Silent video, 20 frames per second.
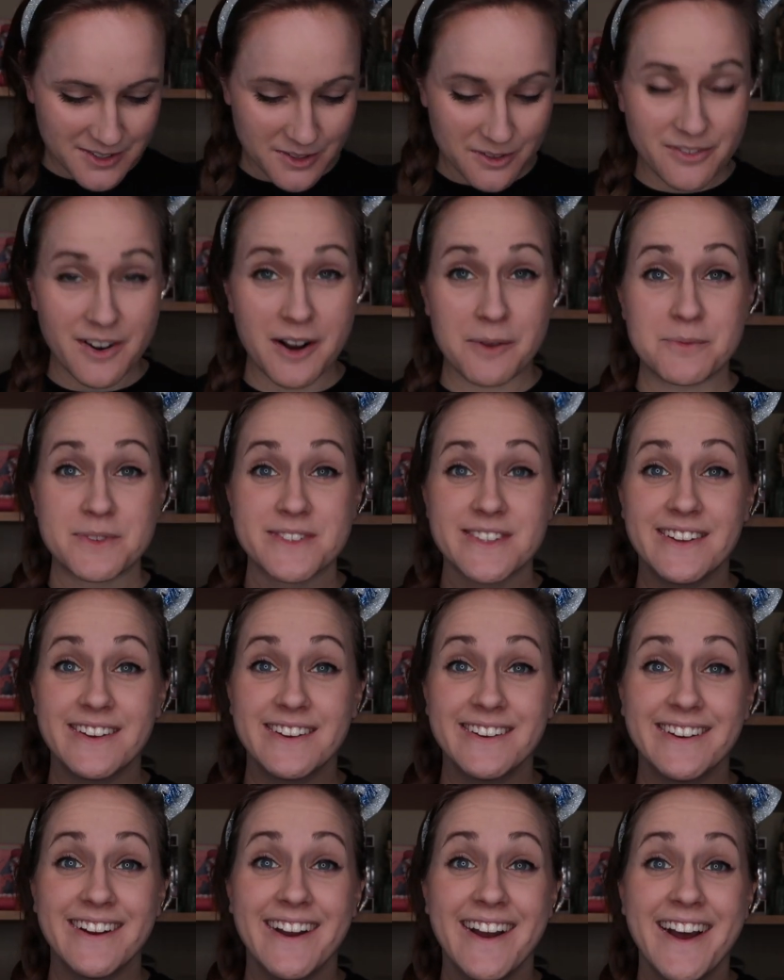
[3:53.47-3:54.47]
So far I'm
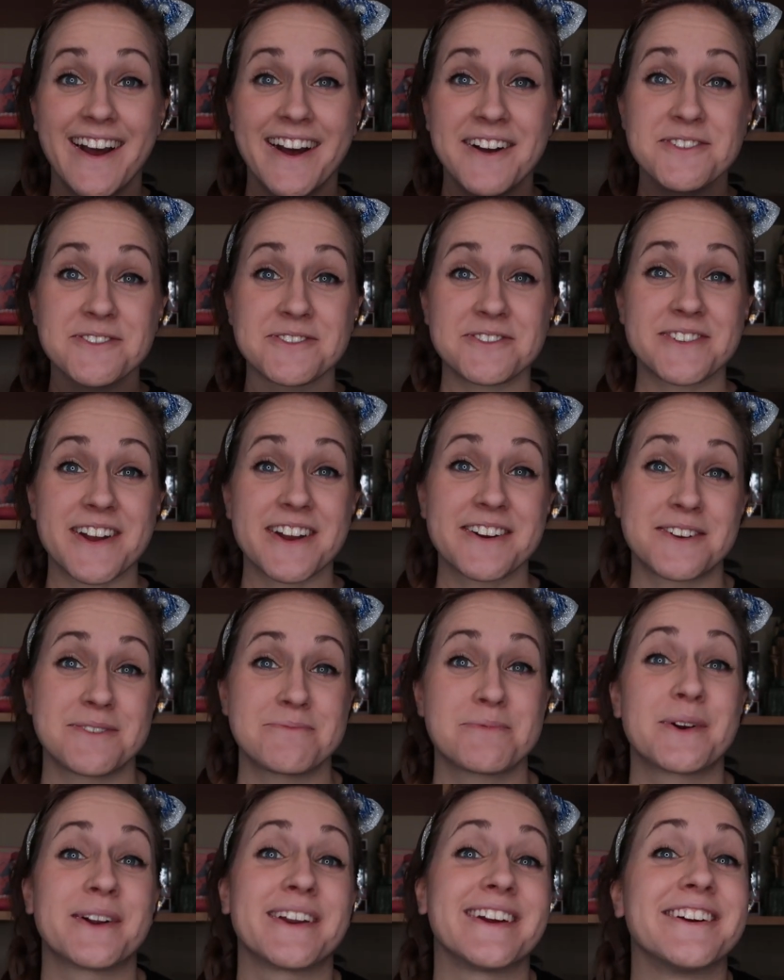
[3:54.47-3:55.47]
seeing very
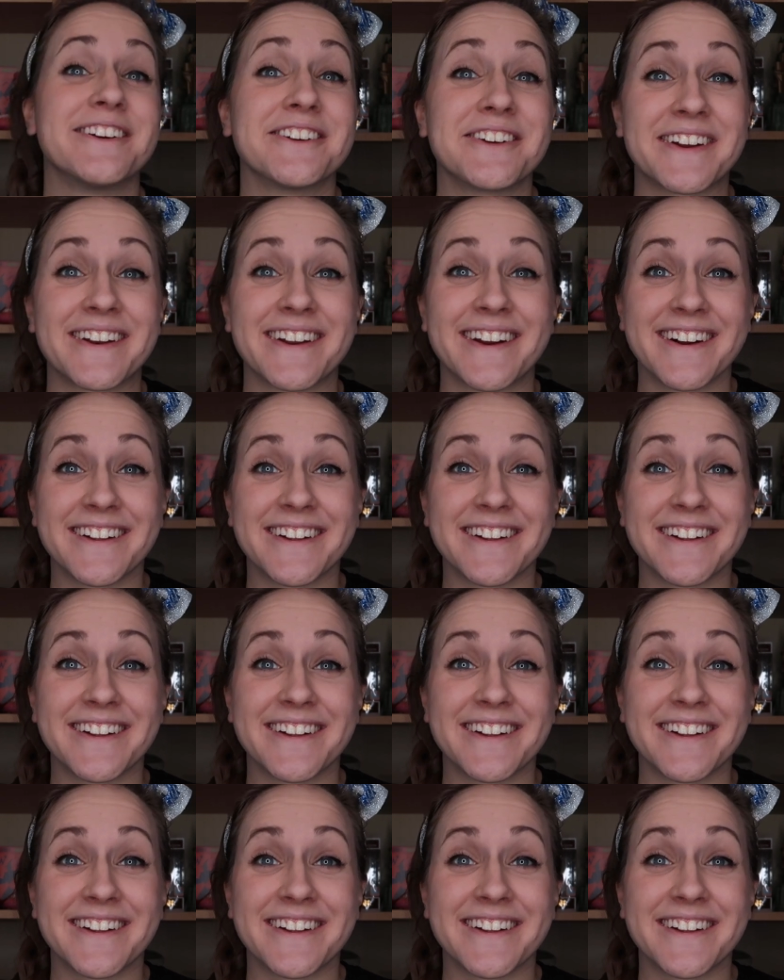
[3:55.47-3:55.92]
pretty green